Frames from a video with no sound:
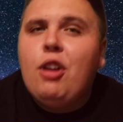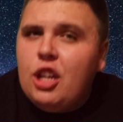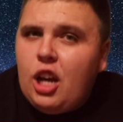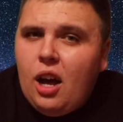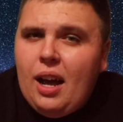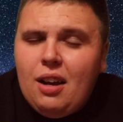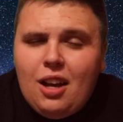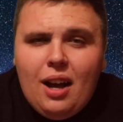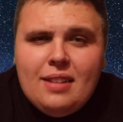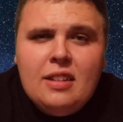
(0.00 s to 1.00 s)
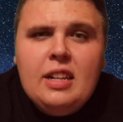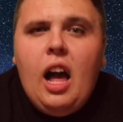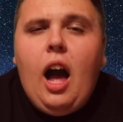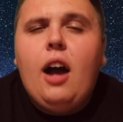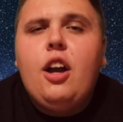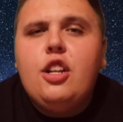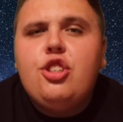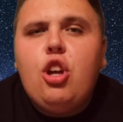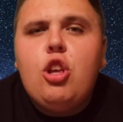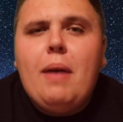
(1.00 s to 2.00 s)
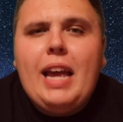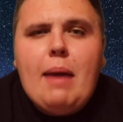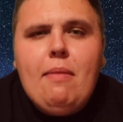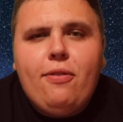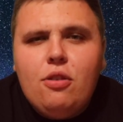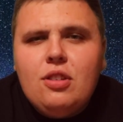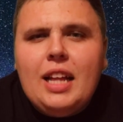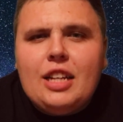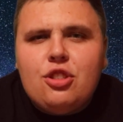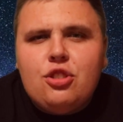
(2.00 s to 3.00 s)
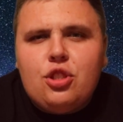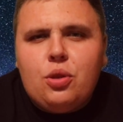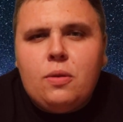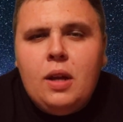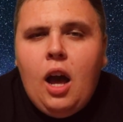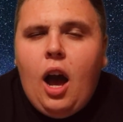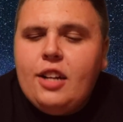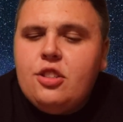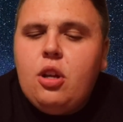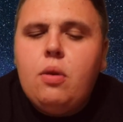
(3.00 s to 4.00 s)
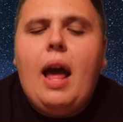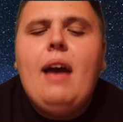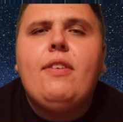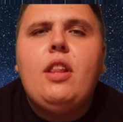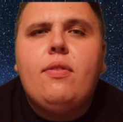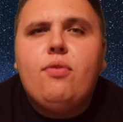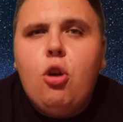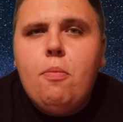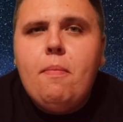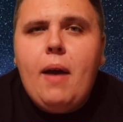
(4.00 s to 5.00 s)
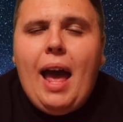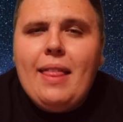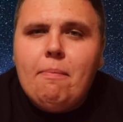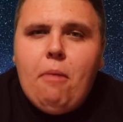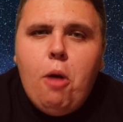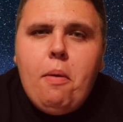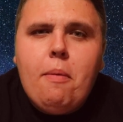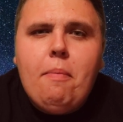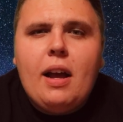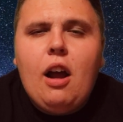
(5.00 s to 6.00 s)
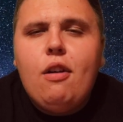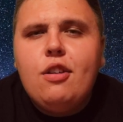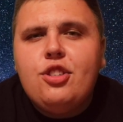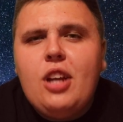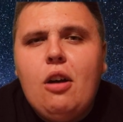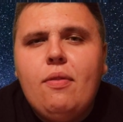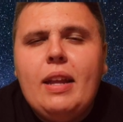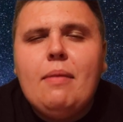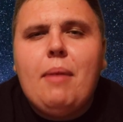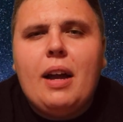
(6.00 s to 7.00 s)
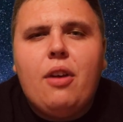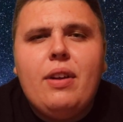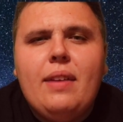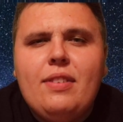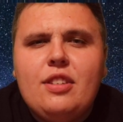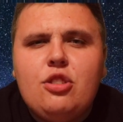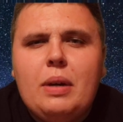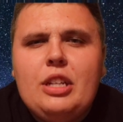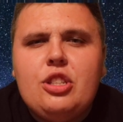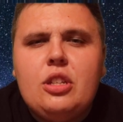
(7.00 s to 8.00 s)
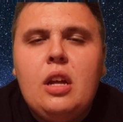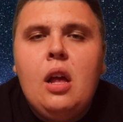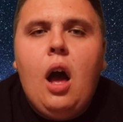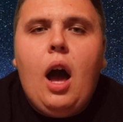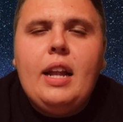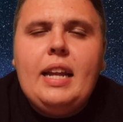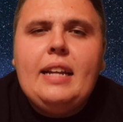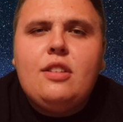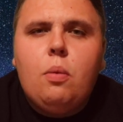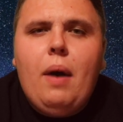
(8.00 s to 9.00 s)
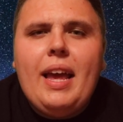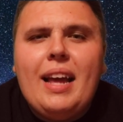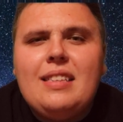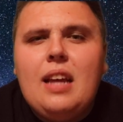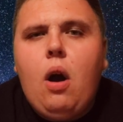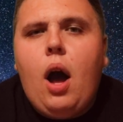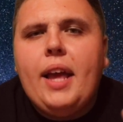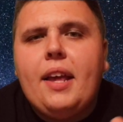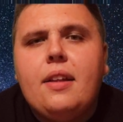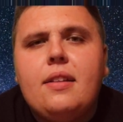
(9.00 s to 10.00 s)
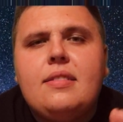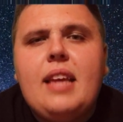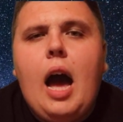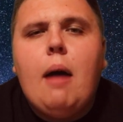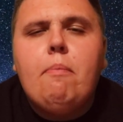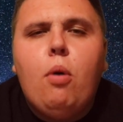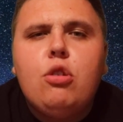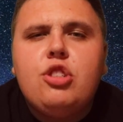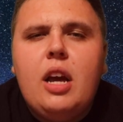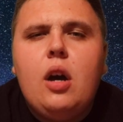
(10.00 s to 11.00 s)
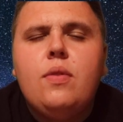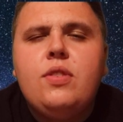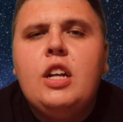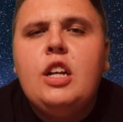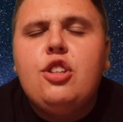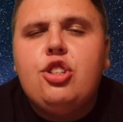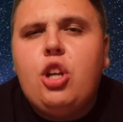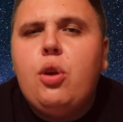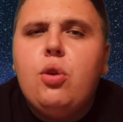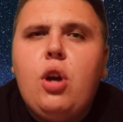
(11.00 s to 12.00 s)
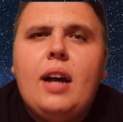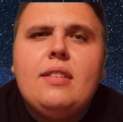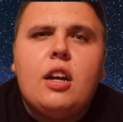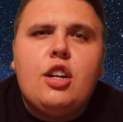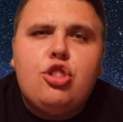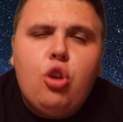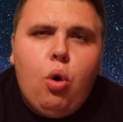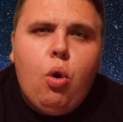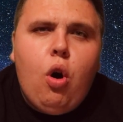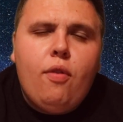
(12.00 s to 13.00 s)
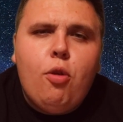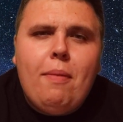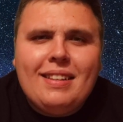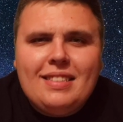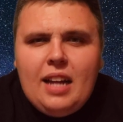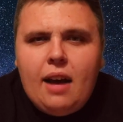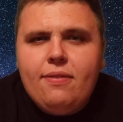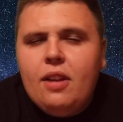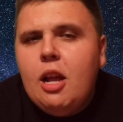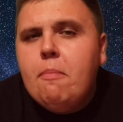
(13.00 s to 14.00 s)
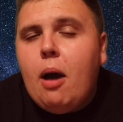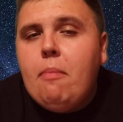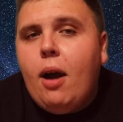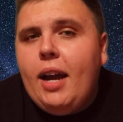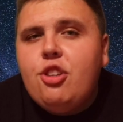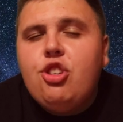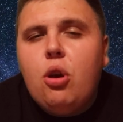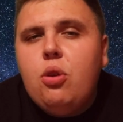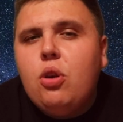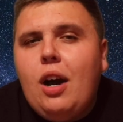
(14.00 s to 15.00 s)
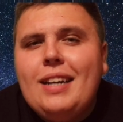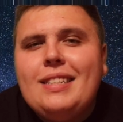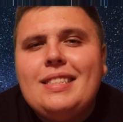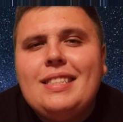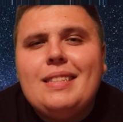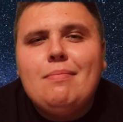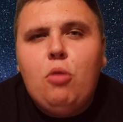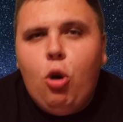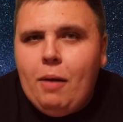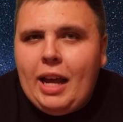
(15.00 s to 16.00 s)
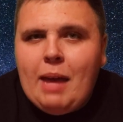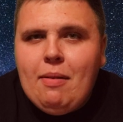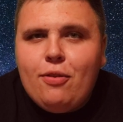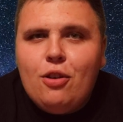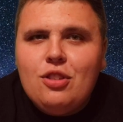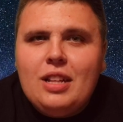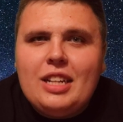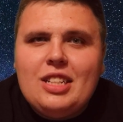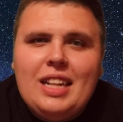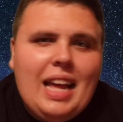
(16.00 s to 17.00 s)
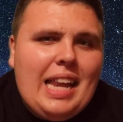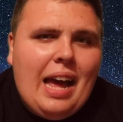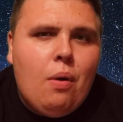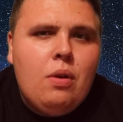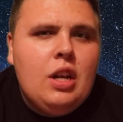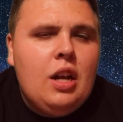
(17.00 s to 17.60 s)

I'm going to, guys, I'm going to show you my Game of Thrones collection soon. I just don't have enough room at the moment with my current shelving and my current living situation. I need to wait until I can set up more shelves to show you guys like a tour of all my stuff. But I might show you guys all my Game of Thrones collection laid out.